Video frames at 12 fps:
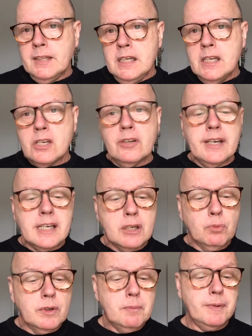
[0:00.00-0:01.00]
So yes, I
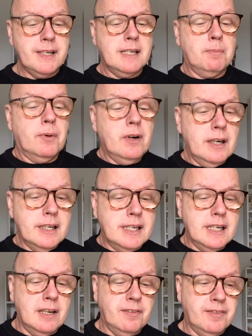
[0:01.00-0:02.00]
wouldn't be
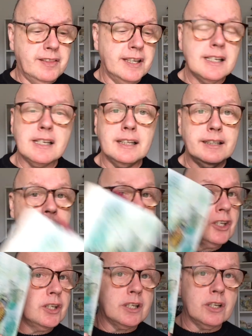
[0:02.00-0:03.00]
surprised if things like
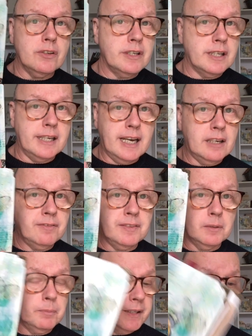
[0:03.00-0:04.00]
these just go into
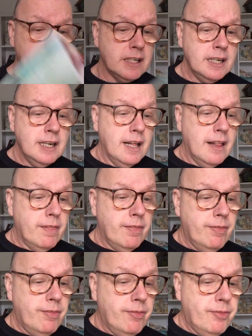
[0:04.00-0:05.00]
landfill, because
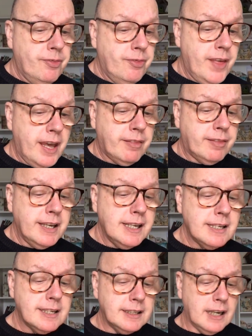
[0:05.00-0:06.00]
they're
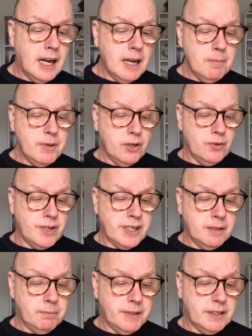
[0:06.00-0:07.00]
things that I'm
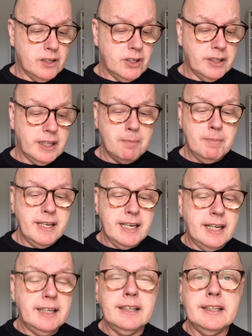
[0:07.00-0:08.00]
using, but do they mean
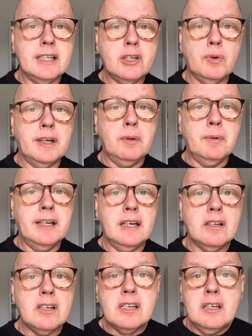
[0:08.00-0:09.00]
anything to anyone
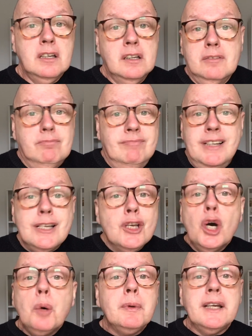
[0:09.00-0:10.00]
else? There's
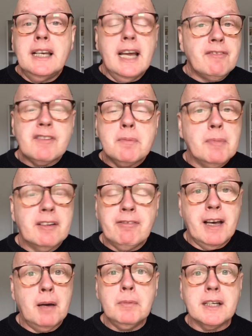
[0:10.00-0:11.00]
nobody left in my
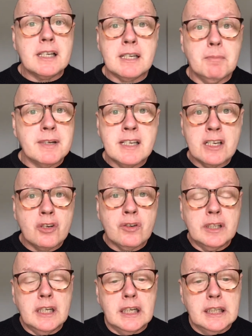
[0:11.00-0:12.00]
family except my sister
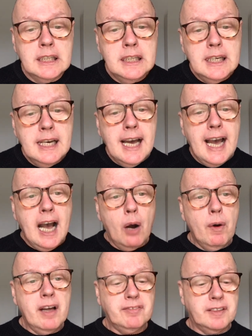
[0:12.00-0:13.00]
and I.
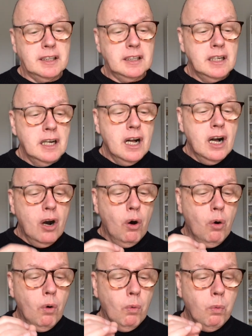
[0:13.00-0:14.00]
However,
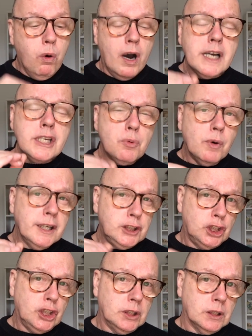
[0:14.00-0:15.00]
why do I
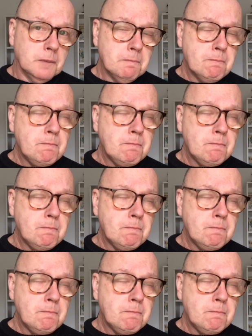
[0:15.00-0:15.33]
journal?